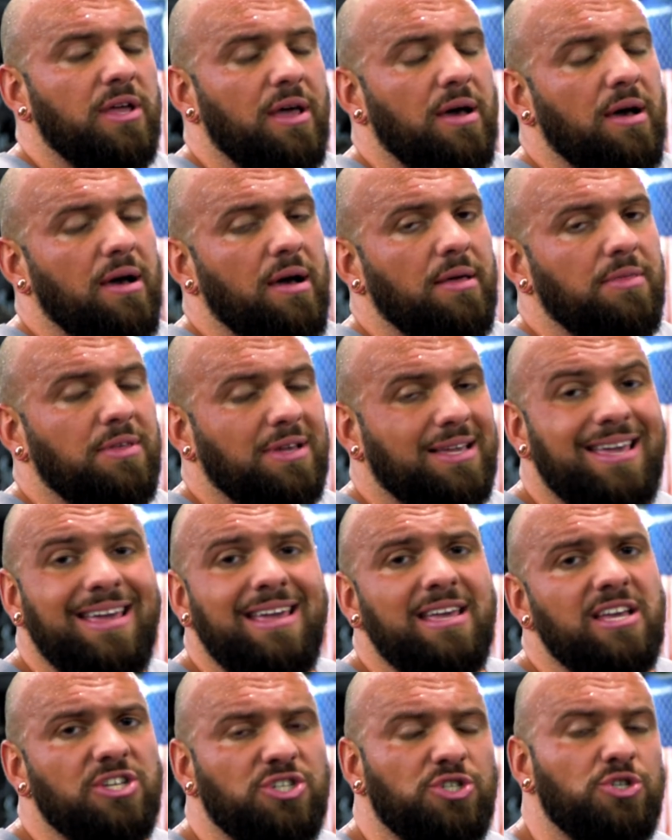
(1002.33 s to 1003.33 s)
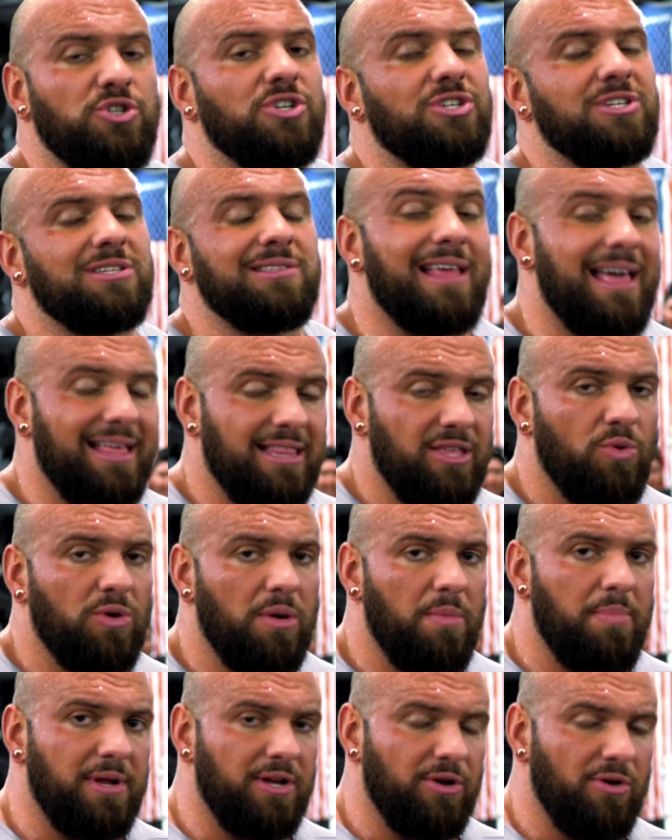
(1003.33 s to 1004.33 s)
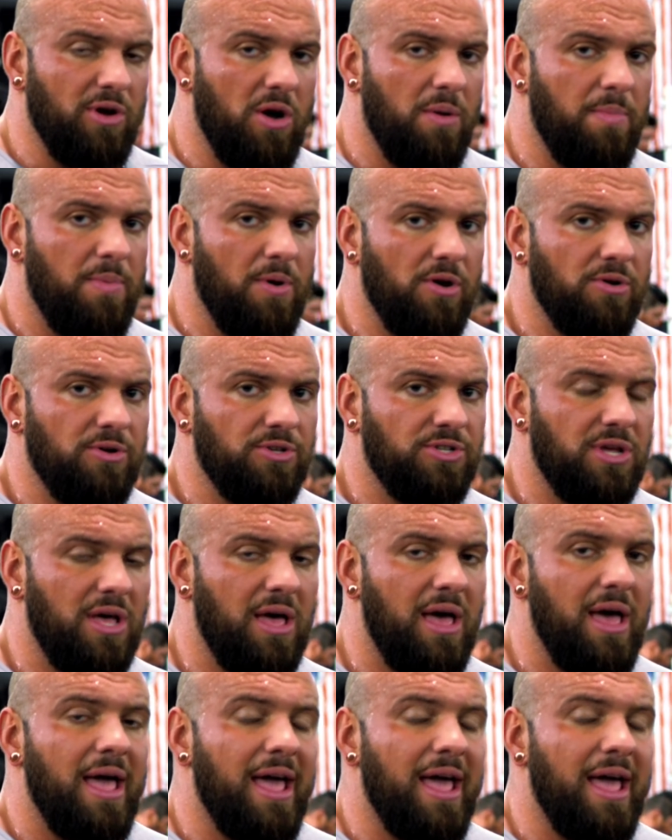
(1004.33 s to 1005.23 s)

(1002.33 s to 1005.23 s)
the key is you just slightly wanna bend your elbows